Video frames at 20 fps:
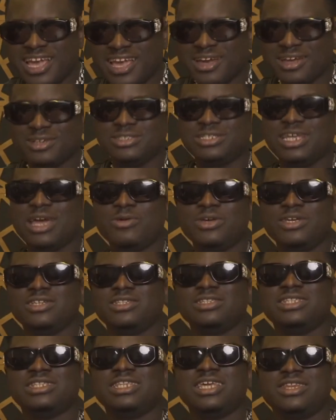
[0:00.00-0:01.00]
the
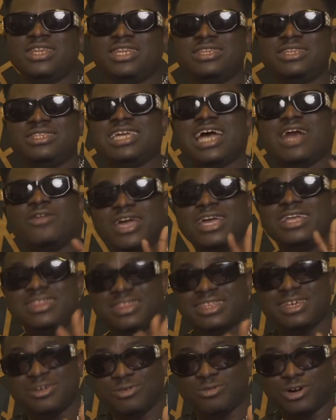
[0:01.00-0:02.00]
annoying
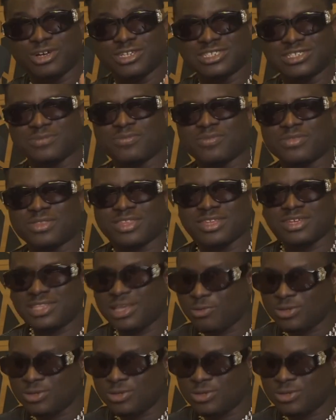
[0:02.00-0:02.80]
thing was they will